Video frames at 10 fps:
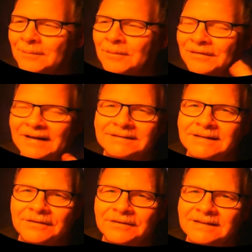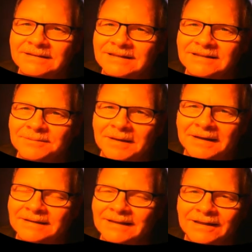that's nothing to sneeze about.
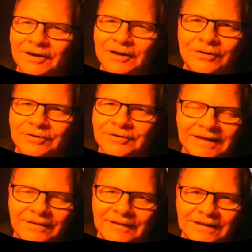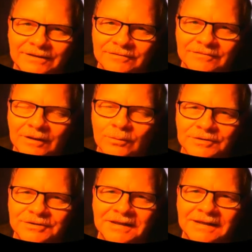That's like 110,000
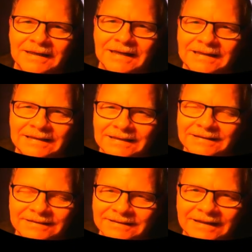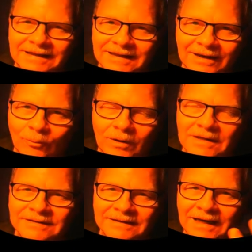volts. And he didn't just get hit once.
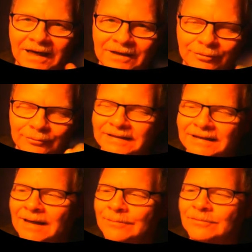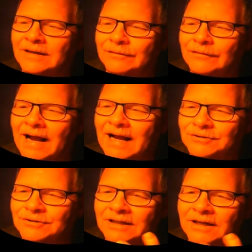He got hit 3 times really fast,
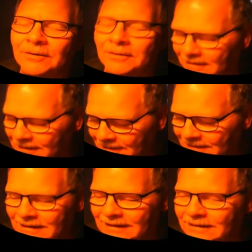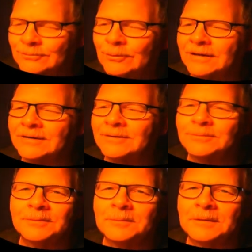you know. I just wanted to
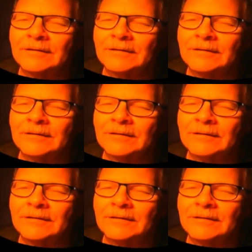cover